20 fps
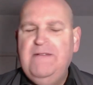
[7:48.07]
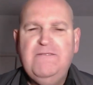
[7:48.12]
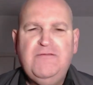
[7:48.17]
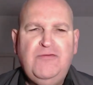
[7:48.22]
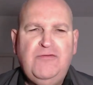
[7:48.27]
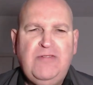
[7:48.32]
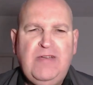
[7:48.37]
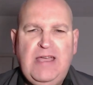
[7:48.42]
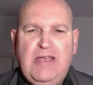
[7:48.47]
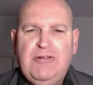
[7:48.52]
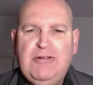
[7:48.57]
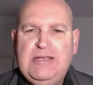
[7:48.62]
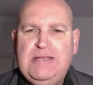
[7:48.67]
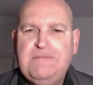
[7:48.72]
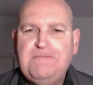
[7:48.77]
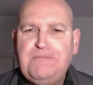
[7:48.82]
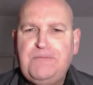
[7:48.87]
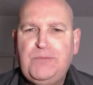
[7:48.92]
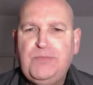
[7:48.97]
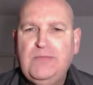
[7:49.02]

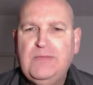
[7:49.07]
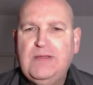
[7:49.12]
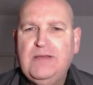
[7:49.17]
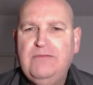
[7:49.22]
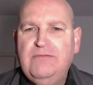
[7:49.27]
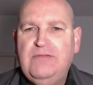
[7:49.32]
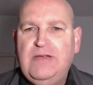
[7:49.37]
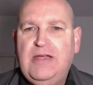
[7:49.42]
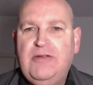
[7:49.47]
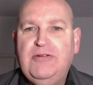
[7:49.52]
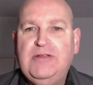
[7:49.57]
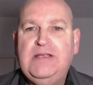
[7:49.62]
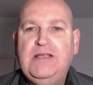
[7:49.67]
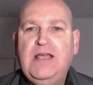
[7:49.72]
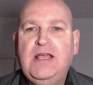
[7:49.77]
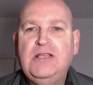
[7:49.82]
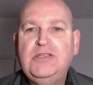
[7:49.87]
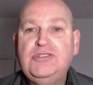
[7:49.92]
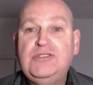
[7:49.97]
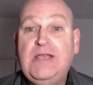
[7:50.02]
Very
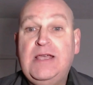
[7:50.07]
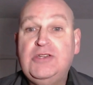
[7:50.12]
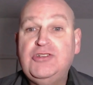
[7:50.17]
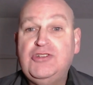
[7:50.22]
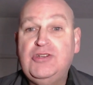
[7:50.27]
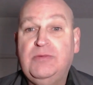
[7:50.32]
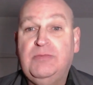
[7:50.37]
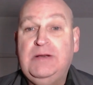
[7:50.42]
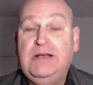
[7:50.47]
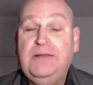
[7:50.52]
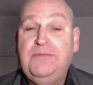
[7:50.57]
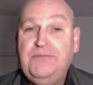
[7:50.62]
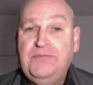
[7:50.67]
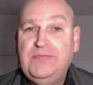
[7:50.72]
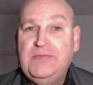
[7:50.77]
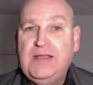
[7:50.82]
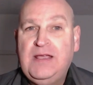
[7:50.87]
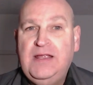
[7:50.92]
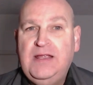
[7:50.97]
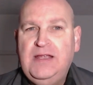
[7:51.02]
sessionable
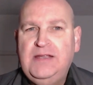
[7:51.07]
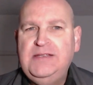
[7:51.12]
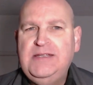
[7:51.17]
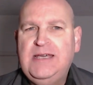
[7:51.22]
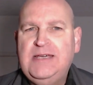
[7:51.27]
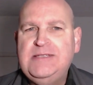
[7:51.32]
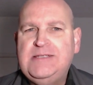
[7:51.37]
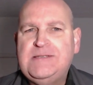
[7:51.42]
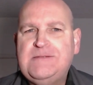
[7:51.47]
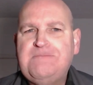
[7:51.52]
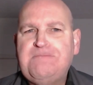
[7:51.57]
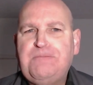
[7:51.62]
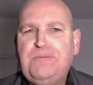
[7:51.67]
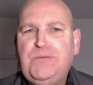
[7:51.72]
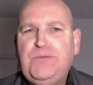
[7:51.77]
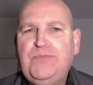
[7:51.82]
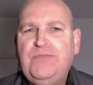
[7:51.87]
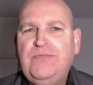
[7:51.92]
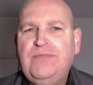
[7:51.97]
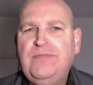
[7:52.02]
and nice,
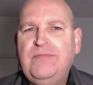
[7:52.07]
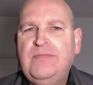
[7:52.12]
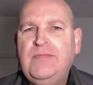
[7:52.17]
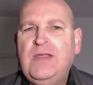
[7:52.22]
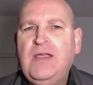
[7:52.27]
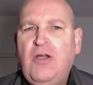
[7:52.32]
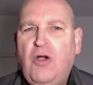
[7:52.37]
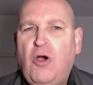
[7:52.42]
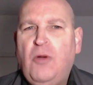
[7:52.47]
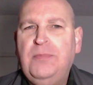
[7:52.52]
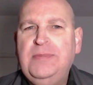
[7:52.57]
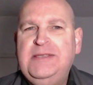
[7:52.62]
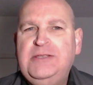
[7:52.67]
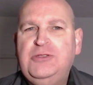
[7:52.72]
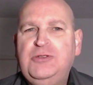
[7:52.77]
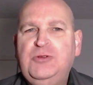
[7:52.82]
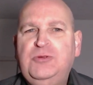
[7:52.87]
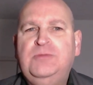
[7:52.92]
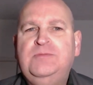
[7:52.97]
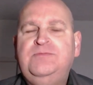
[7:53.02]
hoppy
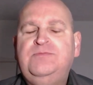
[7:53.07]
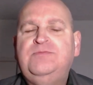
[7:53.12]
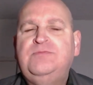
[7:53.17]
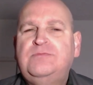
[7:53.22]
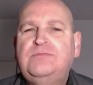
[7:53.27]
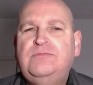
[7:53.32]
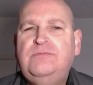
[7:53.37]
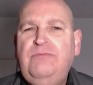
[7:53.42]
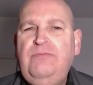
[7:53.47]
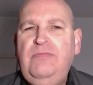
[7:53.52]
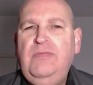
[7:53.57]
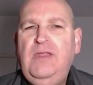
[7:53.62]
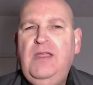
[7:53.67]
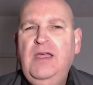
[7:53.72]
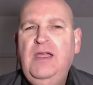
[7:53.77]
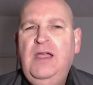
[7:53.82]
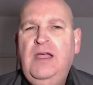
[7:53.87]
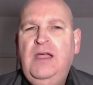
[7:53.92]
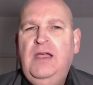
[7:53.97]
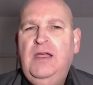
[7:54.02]
too.
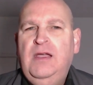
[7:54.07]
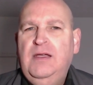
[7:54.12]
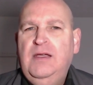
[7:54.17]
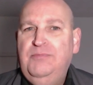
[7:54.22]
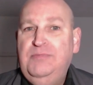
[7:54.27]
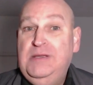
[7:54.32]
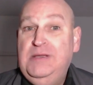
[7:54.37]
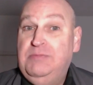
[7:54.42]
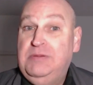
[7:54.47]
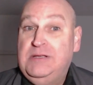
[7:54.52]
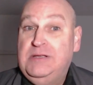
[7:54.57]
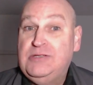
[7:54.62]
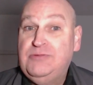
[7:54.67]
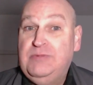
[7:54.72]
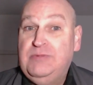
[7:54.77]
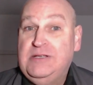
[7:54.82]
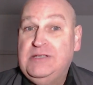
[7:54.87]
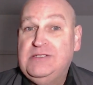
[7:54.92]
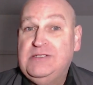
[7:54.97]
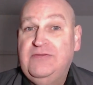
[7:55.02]
B++,
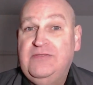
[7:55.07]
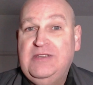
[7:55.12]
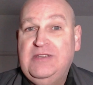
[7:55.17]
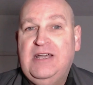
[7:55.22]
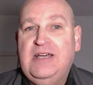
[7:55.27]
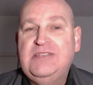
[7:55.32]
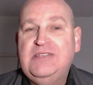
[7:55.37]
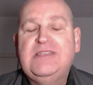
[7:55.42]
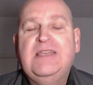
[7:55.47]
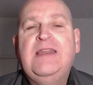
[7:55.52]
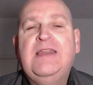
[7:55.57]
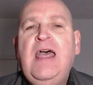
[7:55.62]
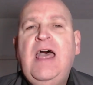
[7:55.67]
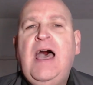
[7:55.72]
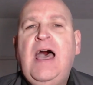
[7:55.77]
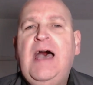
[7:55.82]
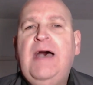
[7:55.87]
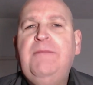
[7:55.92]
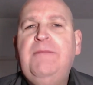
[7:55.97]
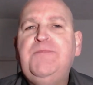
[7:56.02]
if you're asking.
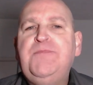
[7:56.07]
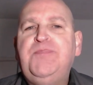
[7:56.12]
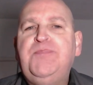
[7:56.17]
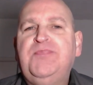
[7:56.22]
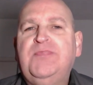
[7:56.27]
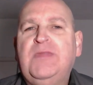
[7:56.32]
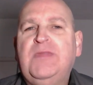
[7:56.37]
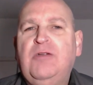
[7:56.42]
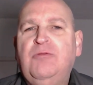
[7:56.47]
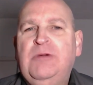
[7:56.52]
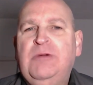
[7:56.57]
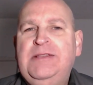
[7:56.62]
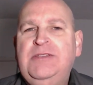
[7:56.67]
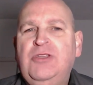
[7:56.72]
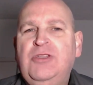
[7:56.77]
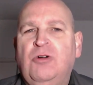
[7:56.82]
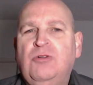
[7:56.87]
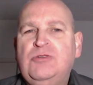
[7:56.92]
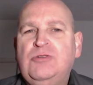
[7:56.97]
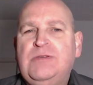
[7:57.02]

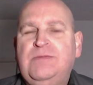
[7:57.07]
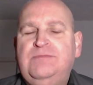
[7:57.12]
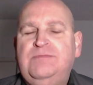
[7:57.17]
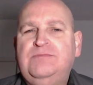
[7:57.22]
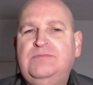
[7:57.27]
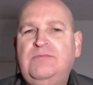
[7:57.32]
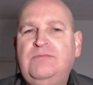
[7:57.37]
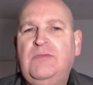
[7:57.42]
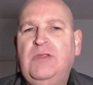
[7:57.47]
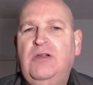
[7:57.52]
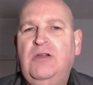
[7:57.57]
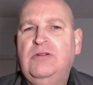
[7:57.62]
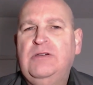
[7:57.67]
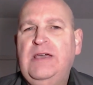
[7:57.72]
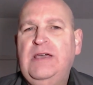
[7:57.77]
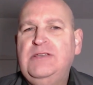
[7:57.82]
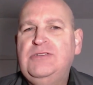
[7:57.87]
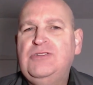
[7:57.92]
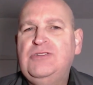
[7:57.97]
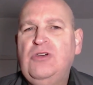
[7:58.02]
Windows.
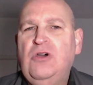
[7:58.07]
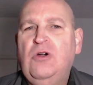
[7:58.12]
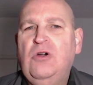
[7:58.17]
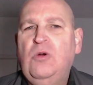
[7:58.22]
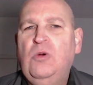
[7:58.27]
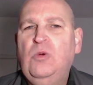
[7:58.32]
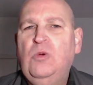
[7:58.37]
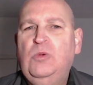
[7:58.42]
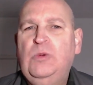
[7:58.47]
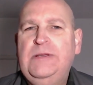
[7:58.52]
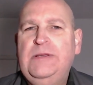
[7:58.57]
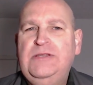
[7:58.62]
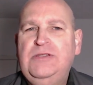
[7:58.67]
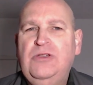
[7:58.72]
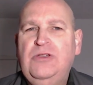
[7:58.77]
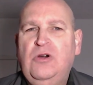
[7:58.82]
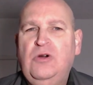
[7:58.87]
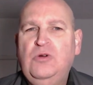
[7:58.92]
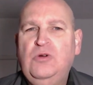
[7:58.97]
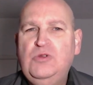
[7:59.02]
Okay, so
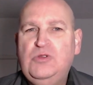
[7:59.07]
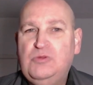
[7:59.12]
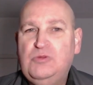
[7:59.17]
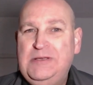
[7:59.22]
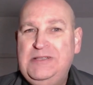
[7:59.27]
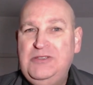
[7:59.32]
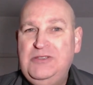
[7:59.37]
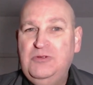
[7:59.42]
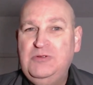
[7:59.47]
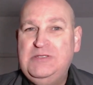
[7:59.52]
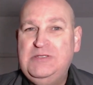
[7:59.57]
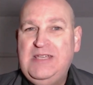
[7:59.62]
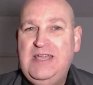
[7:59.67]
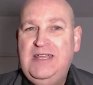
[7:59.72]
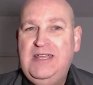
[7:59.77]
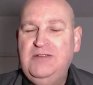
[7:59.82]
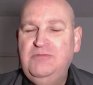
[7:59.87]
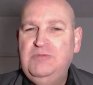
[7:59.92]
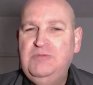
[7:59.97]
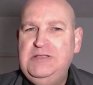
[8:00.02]
Windows
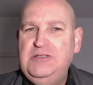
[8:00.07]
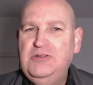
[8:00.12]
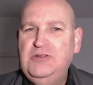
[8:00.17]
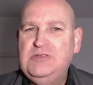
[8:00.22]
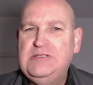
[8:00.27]
10 and Windows